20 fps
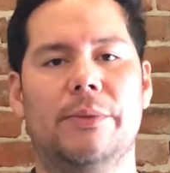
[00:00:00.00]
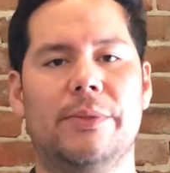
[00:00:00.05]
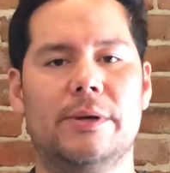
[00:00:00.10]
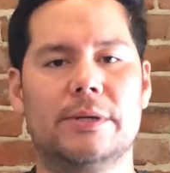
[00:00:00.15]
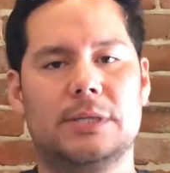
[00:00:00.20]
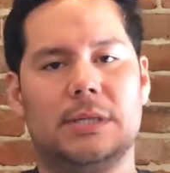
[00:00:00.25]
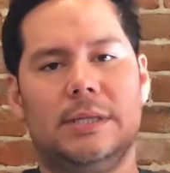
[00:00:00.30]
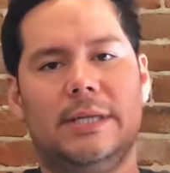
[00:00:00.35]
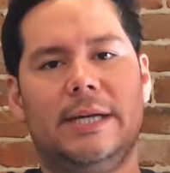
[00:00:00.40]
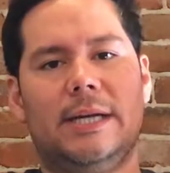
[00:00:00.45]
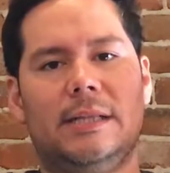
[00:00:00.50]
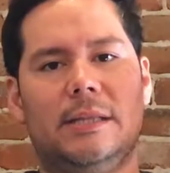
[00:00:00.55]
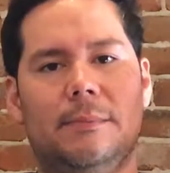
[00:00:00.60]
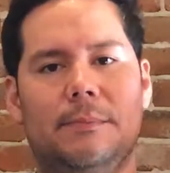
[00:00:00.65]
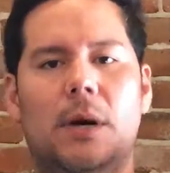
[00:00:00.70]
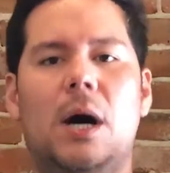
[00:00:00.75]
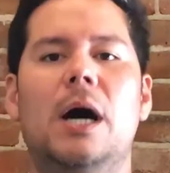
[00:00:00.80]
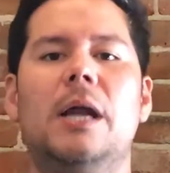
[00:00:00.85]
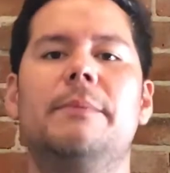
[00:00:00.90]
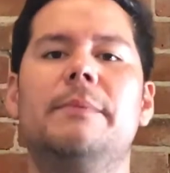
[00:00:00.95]
And there's a link at the
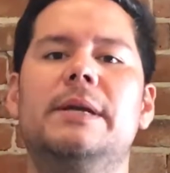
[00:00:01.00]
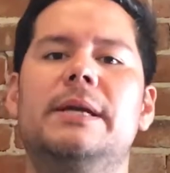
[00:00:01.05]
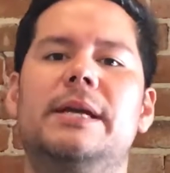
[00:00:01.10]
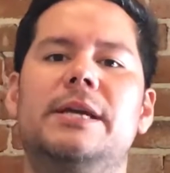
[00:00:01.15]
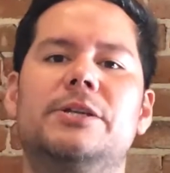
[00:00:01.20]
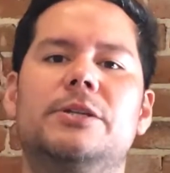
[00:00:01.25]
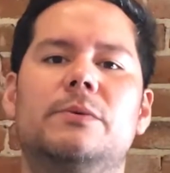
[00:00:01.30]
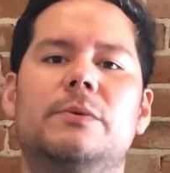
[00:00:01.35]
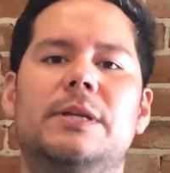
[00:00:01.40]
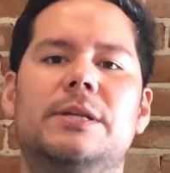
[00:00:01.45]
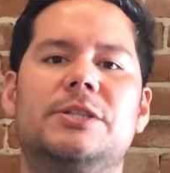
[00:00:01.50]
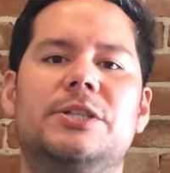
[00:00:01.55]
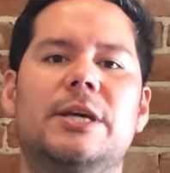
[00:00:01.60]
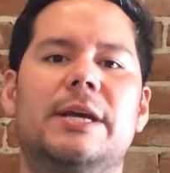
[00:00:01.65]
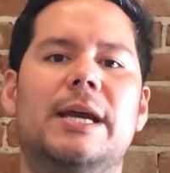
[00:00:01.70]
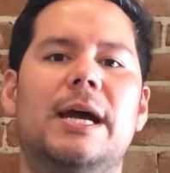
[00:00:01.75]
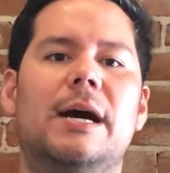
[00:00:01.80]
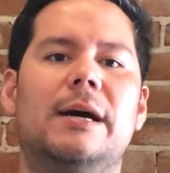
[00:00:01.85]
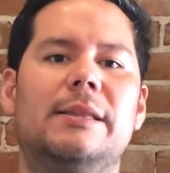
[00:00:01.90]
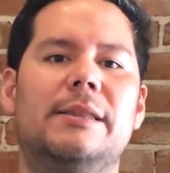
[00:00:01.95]
bottom in case you want to
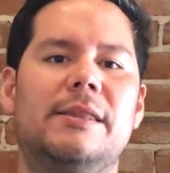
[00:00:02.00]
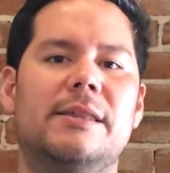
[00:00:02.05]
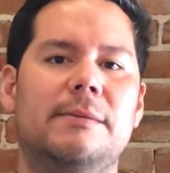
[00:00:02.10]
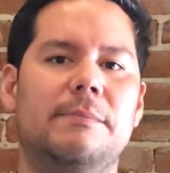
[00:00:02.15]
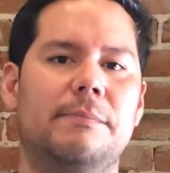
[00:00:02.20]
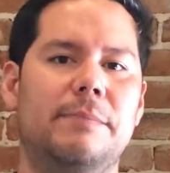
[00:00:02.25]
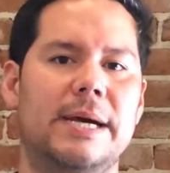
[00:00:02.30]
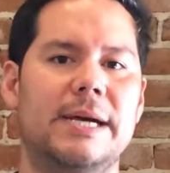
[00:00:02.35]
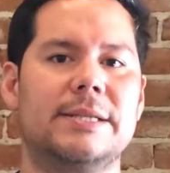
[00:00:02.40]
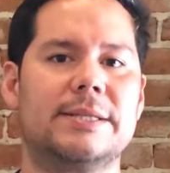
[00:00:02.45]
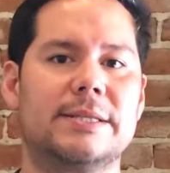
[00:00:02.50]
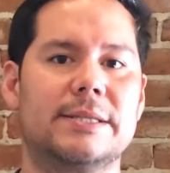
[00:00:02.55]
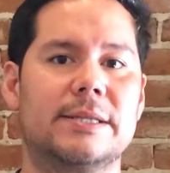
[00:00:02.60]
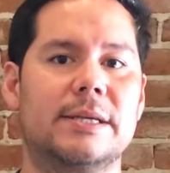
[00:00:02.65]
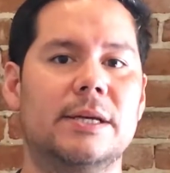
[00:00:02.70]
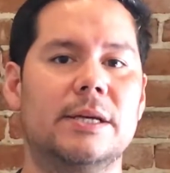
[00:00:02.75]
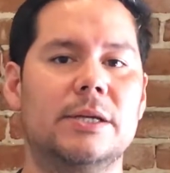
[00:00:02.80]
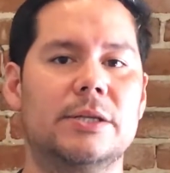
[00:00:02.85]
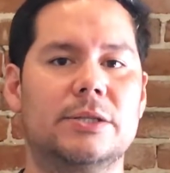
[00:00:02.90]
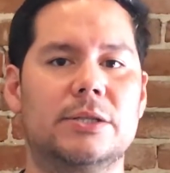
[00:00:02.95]
check out the
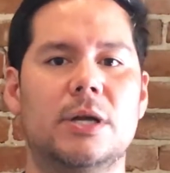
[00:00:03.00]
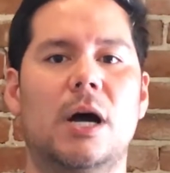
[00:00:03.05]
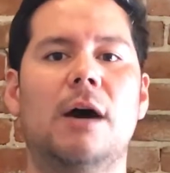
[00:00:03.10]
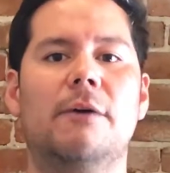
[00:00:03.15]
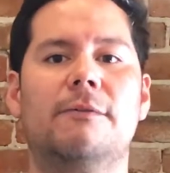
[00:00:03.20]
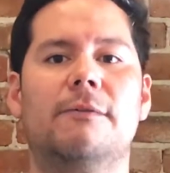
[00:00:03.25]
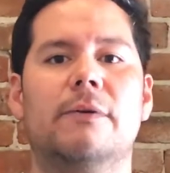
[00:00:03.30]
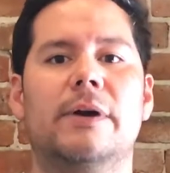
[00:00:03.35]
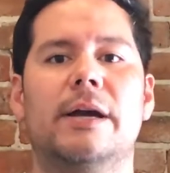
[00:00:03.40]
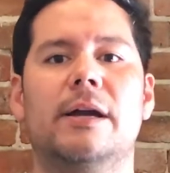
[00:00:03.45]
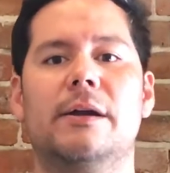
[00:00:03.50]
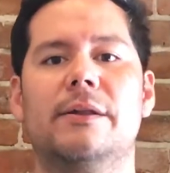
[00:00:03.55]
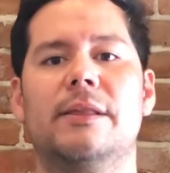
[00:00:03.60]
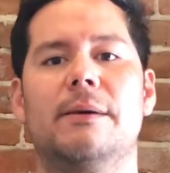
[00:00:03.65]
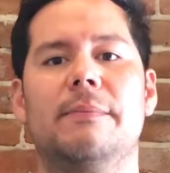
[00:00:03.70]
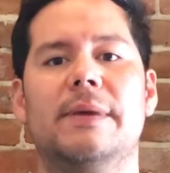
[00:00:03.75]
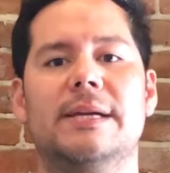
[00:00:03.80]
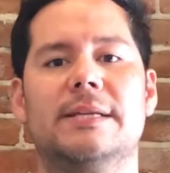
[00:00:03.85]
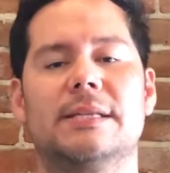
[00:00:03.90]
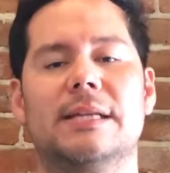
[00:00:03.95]
best software
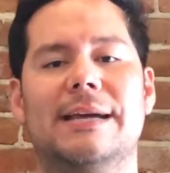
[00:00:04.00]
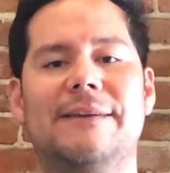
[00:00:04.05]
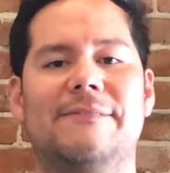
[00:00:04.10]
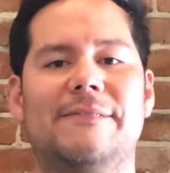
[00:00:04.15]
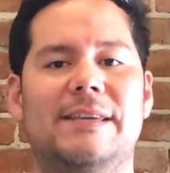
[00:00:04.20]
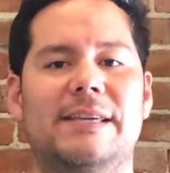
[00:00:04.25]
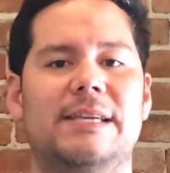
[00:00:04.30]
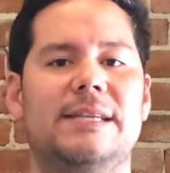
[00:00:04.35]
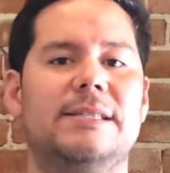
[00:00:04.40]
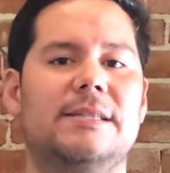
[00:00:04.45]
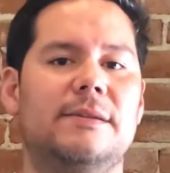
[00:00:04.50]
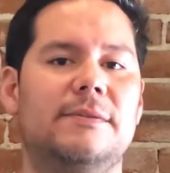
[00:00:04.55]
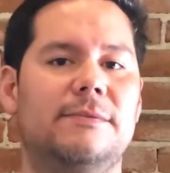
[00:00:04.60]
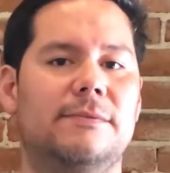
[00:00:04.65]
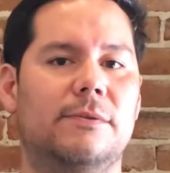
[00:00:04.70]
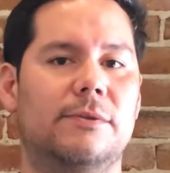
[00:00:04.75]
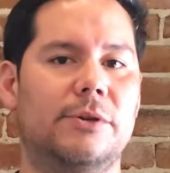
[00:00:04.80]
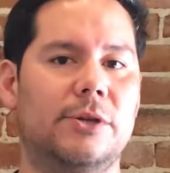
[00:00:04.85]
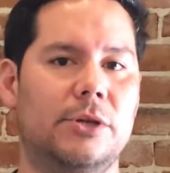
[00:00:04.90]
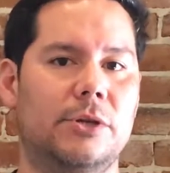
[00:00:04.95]
that makes life easy
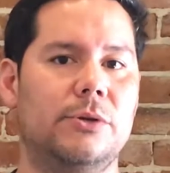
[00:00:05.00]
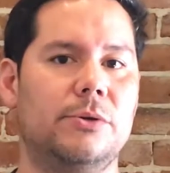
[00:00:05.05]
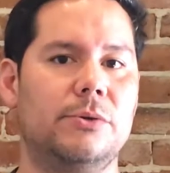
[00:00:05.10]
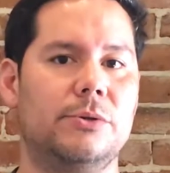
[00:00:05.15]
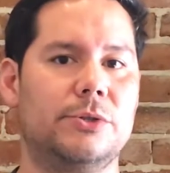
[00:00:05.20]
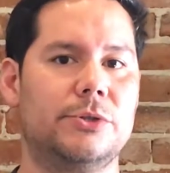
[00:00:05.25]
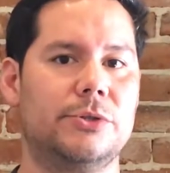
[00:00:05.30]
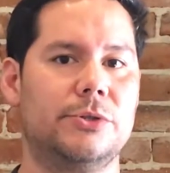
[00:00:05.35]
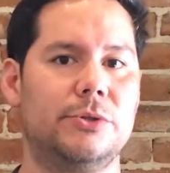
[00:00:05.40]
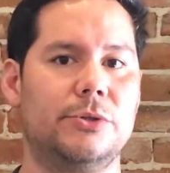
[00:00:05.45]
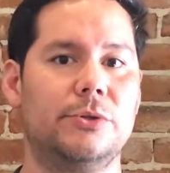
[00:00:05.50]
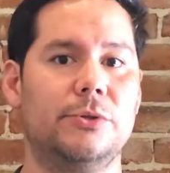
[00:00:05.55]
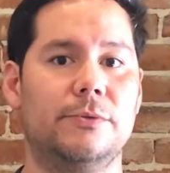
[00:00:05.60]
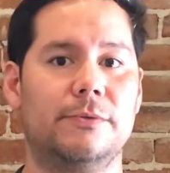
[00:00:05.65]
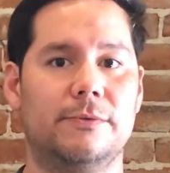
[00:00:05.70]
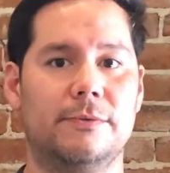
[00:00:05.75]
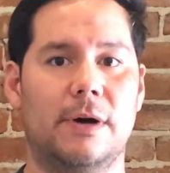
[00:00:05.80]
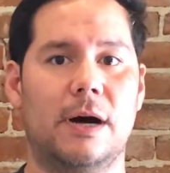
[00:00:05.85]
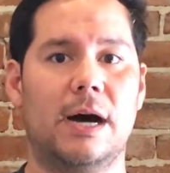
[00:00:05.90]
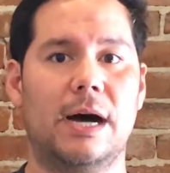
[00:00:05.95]
for you
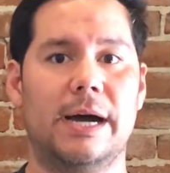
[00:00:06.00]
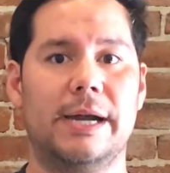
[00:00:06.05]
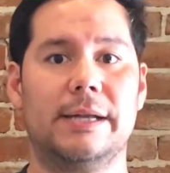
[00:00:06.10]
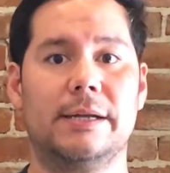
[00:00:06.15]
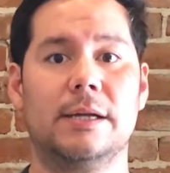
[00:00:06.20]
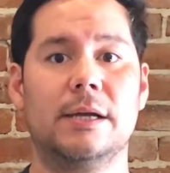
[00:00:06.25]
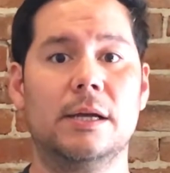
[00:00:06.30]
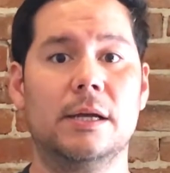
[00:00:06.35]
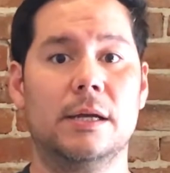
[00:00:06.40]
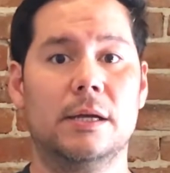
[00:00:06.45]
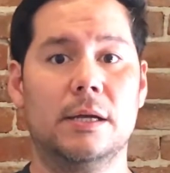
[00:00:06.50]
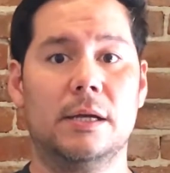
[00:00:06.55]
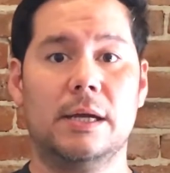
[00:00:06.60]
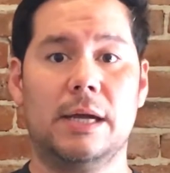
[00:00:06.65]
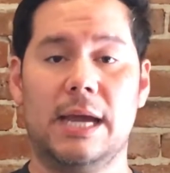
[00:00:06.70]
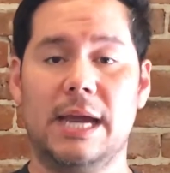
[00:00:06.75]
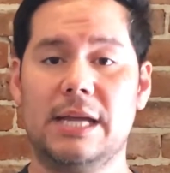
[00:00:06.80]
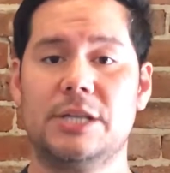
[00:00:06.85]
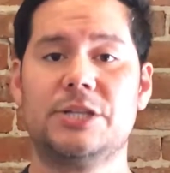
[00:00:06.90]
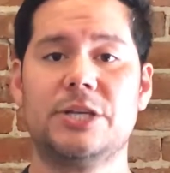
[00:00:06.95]
to find
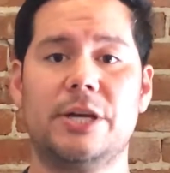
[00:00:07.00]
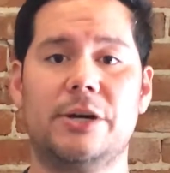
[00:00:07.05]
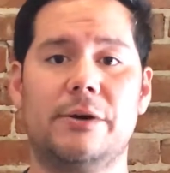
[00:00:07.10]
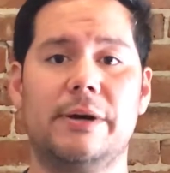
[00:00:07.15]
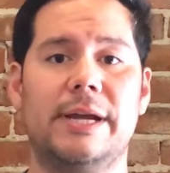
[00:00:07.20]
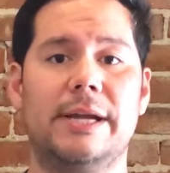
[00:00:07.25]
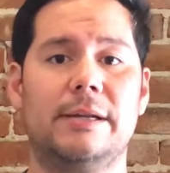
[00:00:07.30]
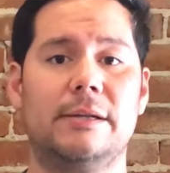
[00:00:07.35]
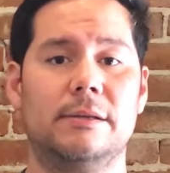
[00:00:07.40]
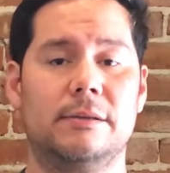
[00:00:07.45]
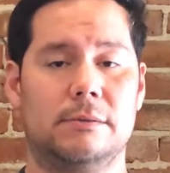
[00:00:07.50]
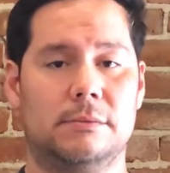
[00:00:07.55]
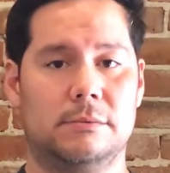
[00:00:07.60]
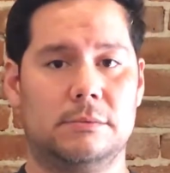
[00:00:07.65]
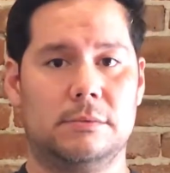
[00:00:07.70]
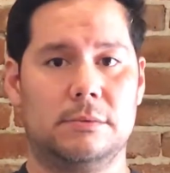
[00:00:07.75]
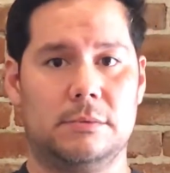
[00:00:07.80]
and generate